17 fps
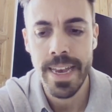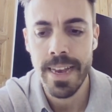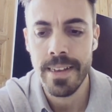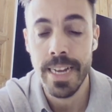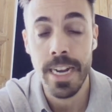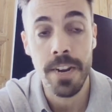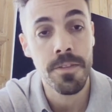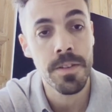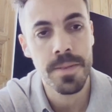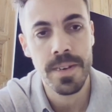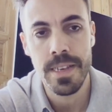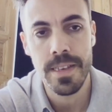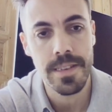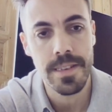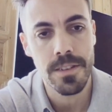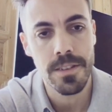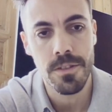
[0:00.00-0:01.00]
and
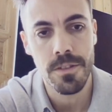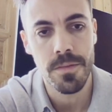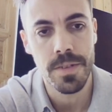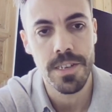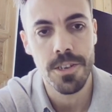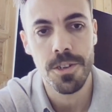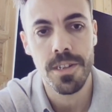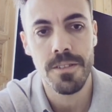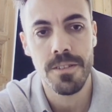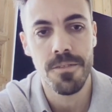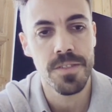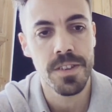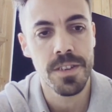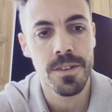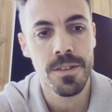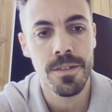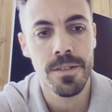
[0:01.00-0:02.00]
everybody that's doing research in the
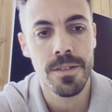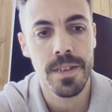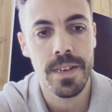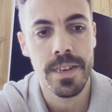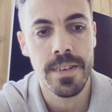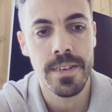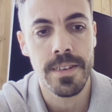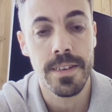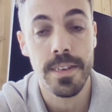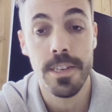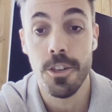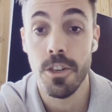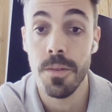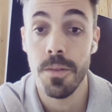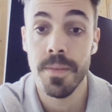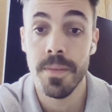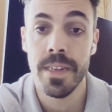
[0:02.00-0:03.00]
field is
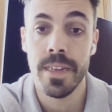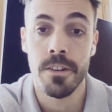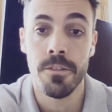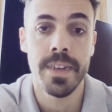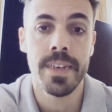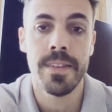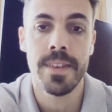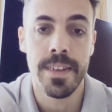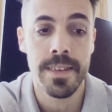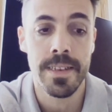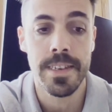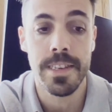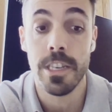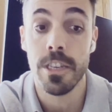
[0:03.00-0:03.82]
contributing greatly to this,